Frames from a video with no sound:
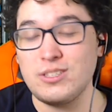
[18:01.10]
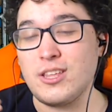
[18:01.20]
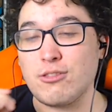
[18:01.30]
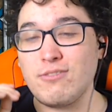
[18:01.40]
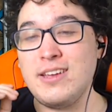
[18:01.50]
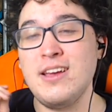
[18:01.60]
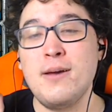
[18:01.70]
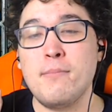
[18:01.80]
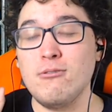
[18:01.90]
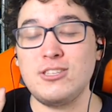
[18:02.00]
the 3
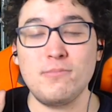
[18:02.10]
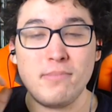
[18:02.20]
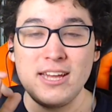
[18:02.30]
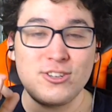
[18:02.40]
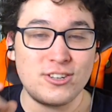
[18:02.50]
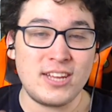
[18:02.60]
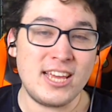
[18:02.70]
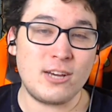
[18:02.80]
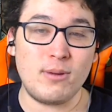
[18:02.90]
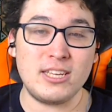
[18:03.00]
most major
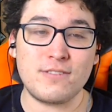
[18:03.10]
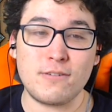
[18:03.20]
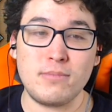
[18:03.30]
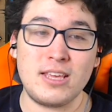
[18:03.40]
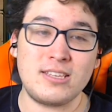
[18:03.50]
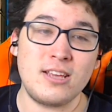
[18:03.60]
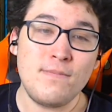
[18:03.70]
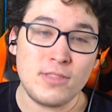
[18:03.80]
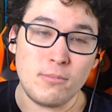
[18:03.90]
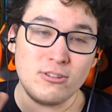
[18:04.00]
takeaways from this,
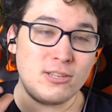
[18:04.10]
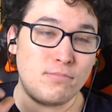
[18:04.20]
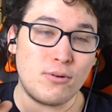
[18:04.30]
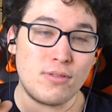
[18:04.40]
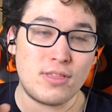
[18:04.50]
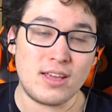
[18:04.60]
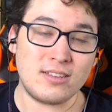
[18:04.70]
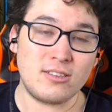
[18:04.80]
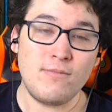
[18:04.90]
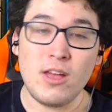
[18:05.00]
the most important
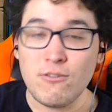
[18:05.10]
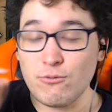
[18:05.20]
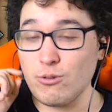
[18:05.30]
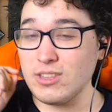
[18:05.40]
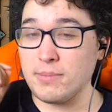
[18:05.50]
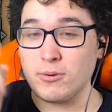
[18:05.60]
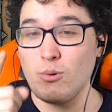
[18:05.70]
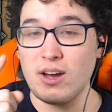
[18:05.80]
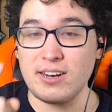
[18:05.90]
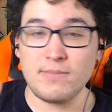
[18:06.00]
things. Rule number
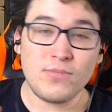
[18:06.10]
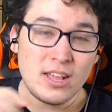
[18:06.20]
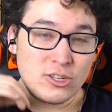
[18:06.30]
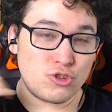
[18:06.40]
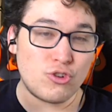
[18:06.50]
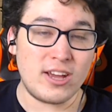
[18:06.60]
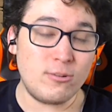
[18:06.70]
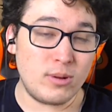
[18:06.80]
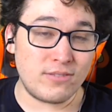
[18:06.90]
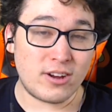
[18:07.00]
1, try to
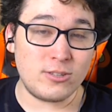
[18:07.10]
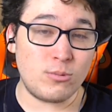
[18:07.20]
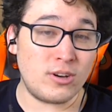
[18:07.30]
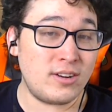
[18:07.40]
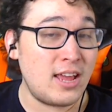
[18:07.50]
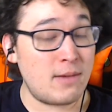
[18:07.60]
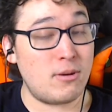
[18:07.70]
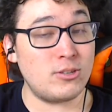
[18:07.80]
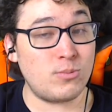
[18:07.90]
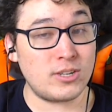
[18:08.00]
win round 1 at
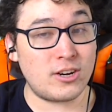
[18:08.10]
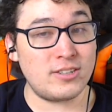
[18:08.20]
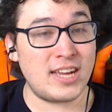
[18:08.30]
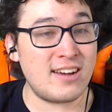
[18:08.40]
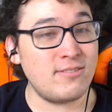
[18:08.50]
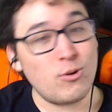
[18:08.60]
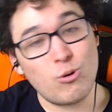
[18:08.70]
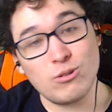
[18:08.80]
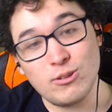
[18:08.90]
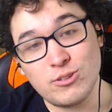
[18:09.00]
most 1 card down,
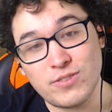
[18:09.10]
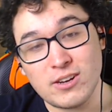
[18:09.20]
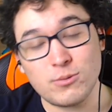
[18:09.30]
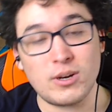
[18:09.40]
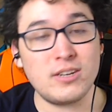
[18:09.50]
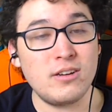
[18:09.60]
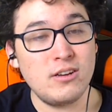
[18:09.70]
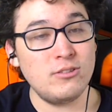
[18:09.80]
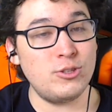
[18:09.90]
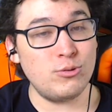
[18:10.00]
or lose round 1
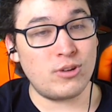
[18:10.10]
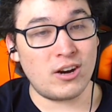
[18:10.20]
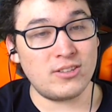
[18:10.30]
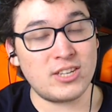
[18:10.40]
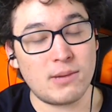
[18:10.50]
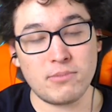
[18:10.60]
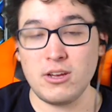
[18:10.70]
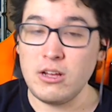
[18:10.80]
2 cards up.